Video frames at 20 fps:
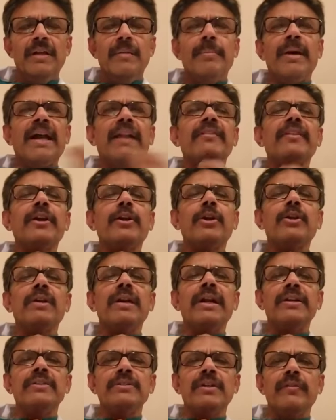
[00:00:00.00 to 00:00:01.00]
parathyroid
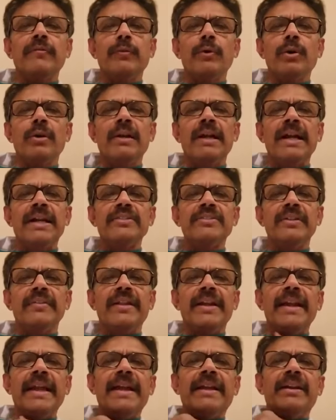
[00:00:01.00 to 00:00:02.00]
glands are 4 glands in the
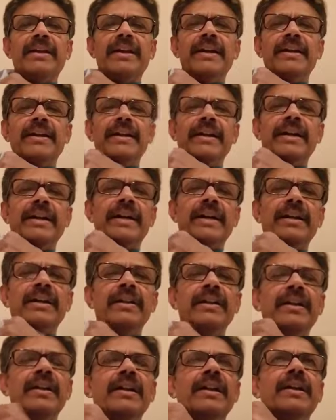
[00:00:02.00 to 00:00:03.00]
neck, and
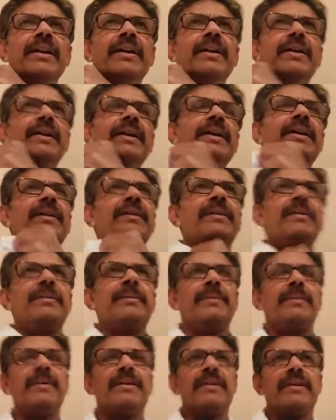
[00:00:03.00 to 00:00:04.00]

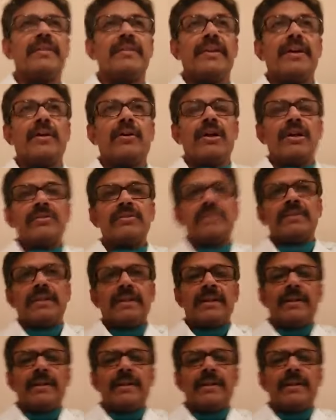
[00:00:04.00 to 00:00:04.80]
they cause